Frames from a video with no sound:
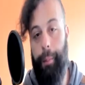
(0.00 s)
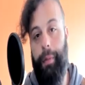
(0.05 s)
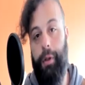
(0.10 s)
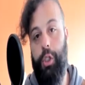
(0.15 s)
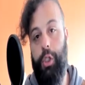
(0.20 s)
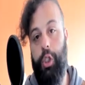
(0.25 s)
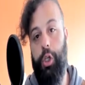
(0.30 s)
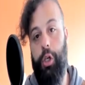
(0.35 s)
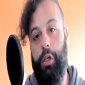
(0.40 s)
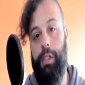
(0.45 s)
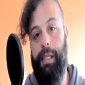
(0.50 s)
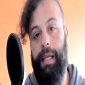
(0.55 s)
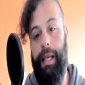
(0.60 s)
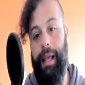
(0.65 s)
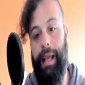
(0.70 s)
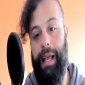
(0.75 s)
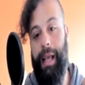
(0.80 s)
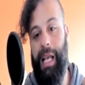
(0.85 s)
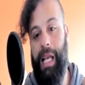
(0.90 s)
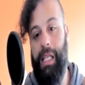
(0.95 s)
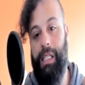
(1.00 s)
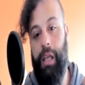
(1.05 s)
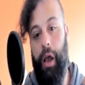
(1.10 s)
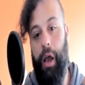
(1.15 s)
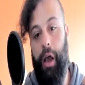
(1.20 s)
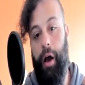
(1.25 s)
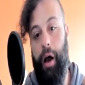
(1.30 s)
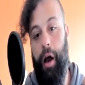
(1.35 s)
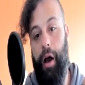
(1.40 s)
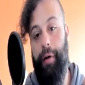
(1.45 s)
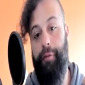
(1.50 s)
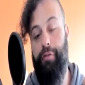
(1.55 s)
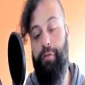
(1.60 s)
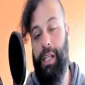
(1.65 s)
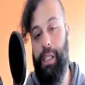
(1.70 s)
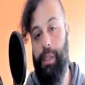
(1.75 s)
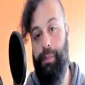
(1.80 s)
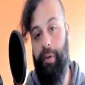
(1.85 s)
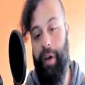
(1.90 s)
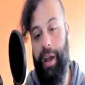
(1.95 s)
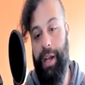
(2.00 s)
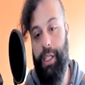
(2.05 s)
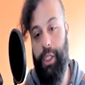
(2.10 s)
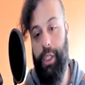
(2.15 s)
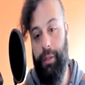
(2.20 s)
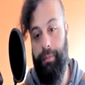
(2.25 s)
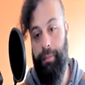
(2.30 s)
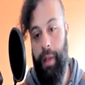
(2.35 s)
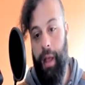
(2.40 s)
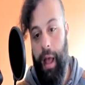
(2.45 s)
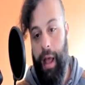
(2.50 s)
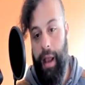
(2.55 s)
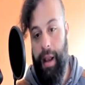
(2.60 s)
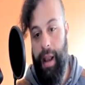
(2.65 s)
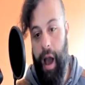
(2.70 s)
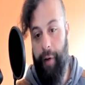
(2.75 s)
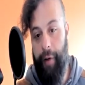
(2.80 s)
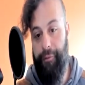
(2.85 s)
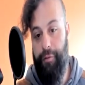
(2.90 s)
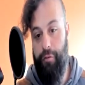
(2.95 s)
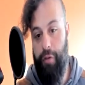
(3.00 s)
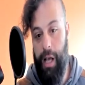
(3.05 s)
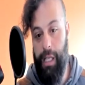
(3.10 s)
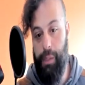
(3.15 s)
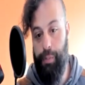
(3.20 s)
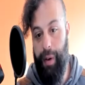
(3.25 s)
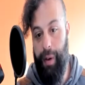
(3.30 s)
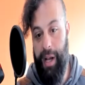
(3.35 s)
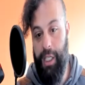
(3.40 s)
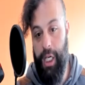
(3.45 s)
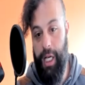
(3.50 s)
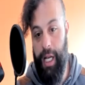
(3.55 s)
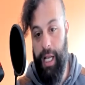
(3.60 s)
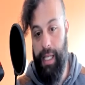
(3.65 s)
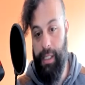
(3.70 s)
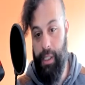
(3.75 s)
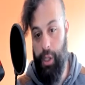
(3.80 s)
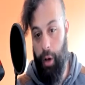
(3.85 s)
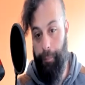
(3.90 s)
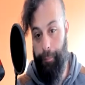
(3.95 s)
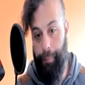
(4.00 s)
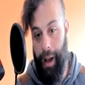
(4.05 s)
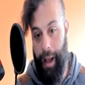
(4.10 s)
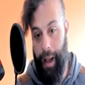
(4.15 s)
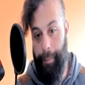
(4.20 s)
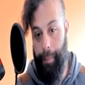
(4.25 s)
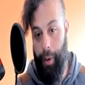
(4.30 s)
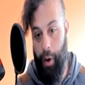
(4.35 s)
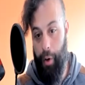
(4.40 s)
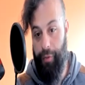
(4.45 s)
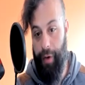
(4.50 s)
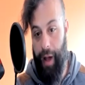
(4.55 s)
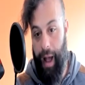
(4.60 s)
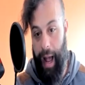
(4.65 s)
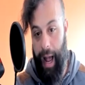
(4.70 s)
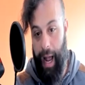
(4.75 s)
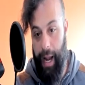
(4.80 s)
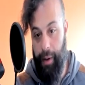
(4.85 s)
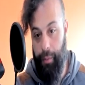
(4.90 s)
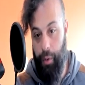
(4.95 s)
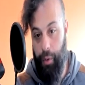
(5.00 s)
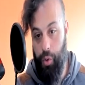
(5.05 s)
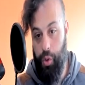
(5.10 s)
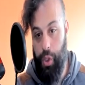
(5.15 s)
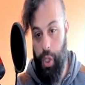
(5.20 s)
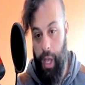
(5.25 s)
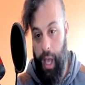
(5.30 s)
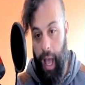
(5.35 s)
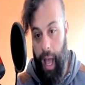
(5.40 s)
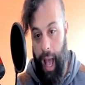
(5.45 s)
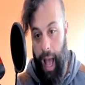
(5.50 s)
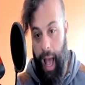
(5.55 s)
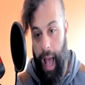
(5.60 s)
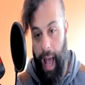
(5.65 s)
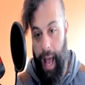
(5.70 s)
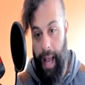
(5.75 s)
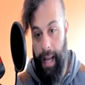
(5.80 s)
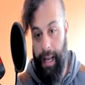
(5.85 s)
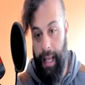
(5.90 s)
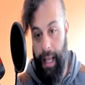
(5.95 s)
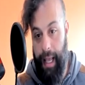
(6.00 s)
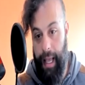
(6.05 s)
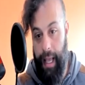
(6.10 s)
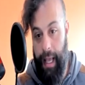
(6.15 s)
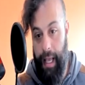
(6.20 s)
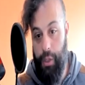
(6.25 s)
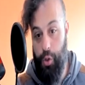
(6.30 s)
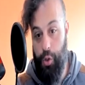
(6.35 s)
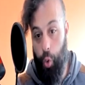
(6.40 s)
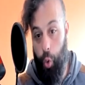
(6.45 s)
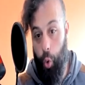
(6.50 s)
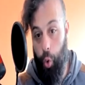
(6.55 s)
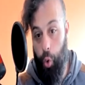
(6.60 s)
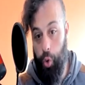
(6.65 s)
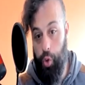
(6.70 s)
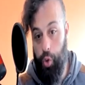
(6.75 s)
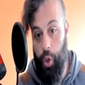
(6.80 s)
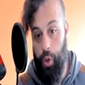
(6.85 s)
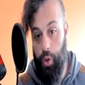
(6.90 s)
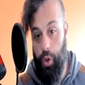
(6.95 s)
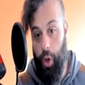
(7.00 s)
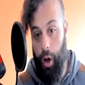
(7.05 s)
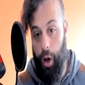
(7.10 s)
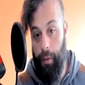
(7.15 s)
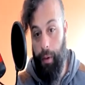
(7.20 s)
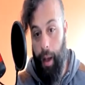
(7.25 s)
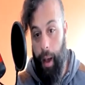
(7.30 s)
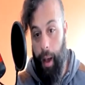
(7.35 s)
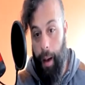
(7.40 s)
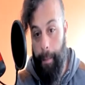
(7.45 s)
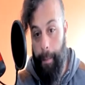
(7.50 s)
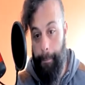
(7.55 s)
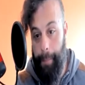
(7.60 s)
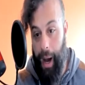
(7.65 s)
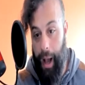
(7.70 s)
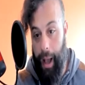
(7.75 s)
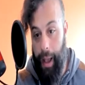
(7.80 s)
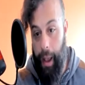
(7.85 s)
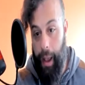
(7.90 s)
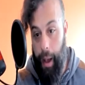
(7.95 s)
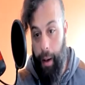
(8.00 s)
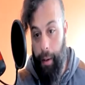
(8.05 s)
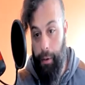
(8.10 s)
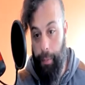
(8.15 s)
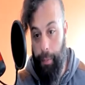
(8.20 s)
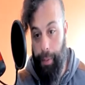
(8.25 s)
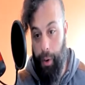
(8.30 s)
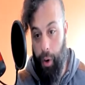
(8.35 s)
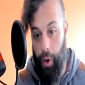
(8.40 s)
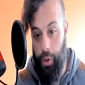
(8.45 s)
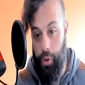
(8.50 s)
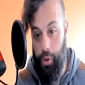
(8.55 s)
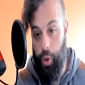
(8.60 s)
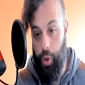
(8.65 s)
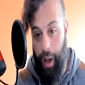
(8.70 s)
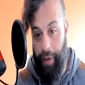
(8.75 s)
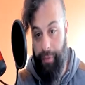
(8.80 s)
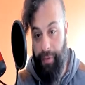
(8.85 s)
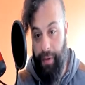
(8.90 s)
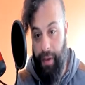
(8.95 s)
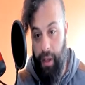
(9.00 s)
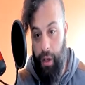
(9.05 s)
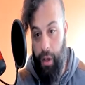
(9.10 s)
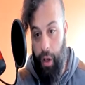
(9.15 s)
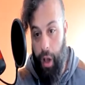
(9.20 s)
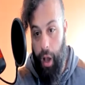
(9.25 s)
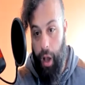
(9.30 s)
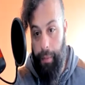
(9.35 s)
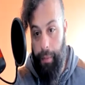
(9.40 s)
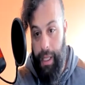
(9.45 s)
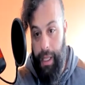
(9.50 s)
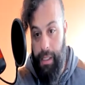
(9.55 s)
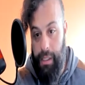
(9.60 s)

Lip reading: see is respiration. Now, respiration is done by both animals and it is also done by the plants. So I think I